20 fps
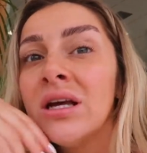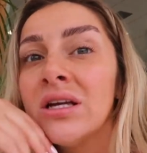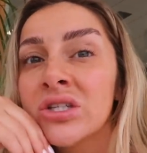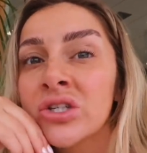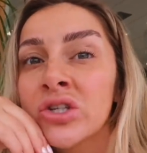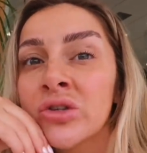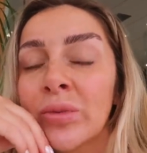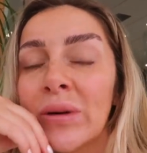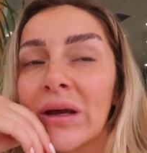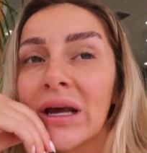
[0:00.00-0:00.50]
It's
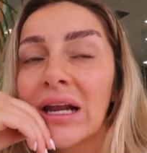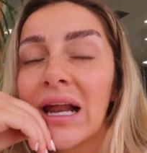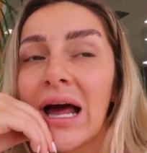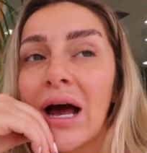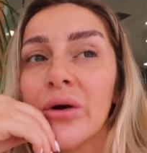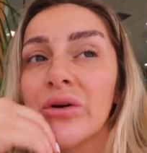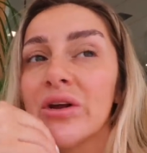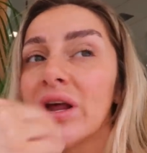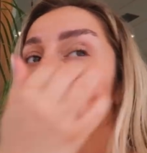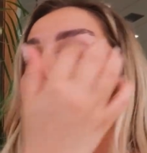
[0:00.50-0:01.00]
just a bit
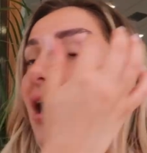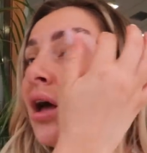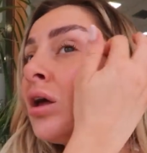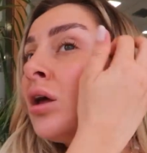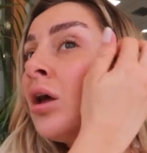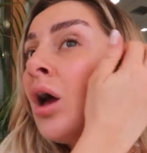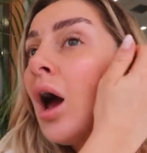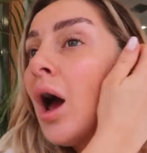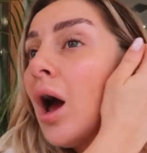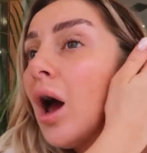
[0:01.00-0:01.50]
cloudy.
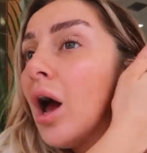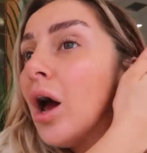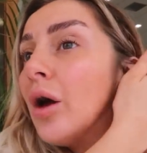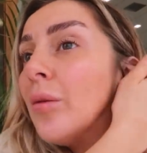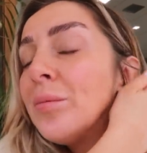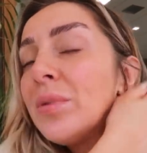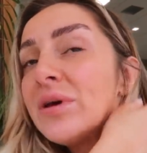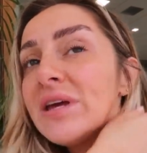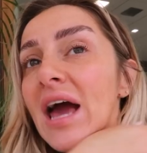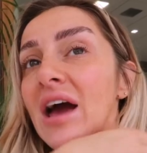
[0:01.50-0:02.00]

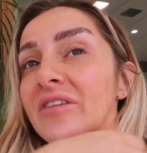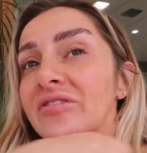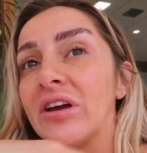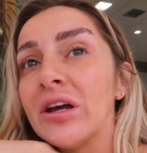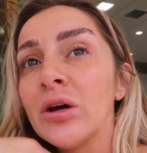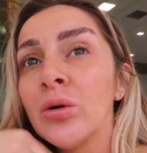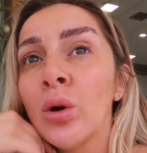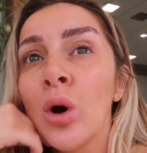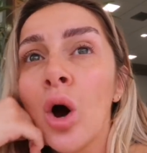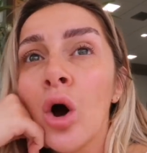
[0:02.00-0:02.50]
But yeah, I
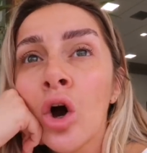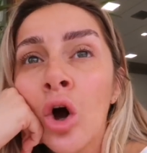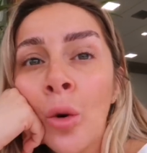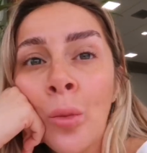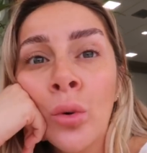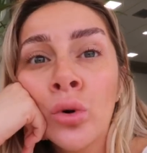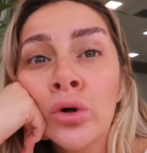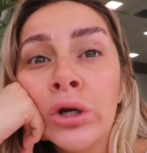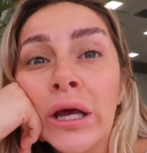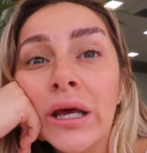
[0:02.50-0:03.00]
think we've got a
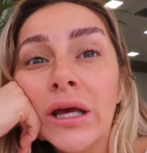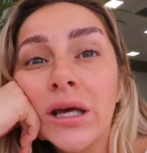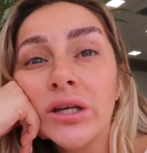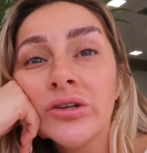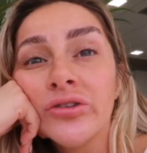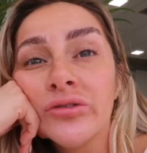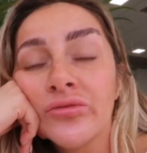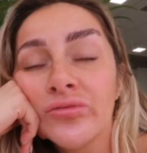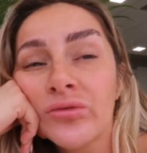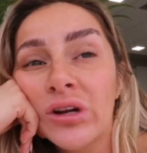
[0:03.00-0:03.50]
couple
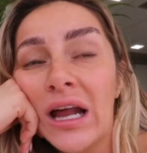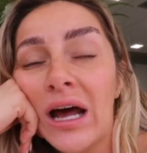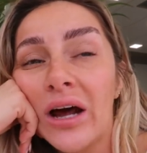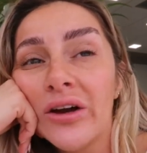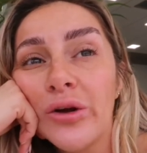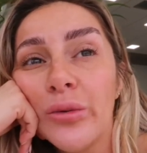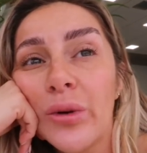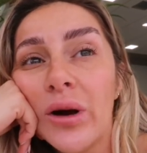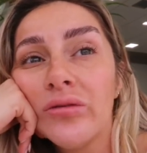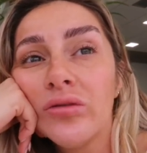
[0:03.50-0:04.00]
days of
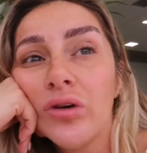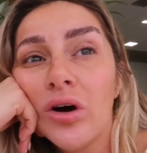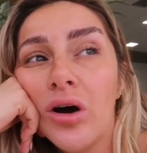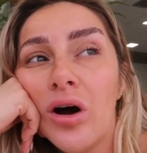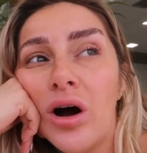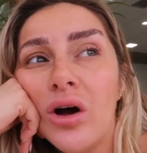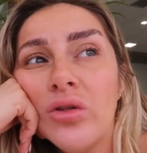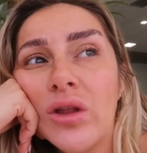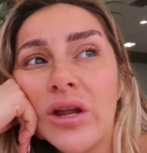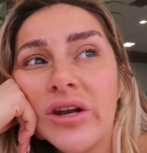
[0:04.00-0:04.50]
cloudy
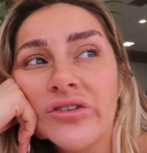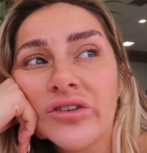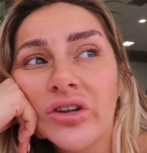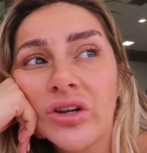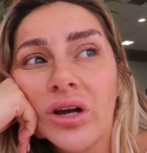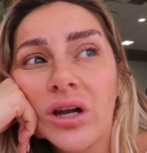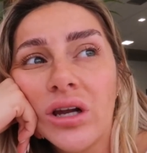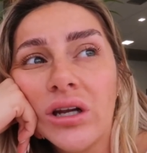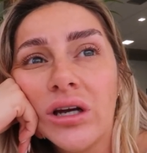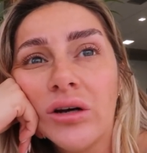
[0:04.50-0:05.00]
weather and then it's
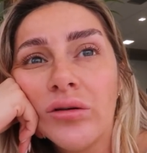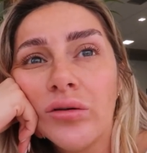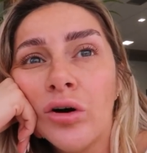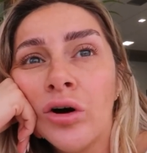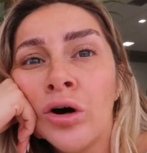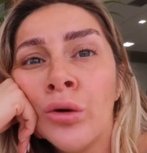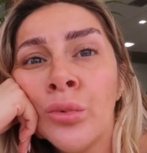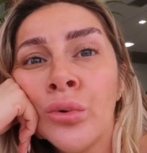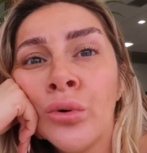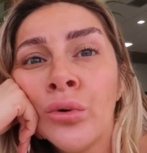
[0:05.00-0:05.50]
gonna clear
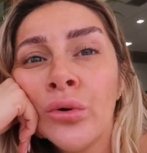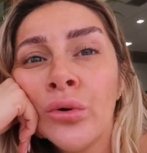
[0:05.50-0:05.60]
up